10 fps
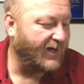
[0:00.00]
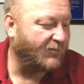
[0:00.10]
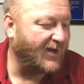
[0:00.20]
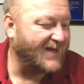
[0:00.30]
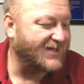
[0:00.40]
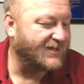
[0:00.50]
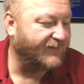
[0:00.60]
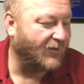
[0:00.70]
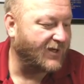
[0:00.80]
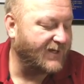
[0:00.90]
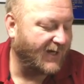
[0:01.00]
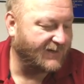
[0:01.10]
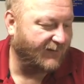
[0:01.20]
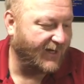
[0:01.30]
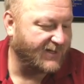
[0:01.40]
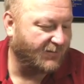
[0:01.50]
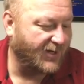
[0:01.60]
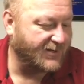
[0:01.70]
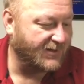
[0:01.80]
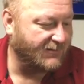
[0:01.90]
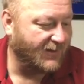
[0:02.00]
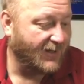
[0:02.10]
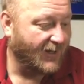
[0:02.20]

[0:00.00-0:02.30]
Enterprises Vortex flash suppressor.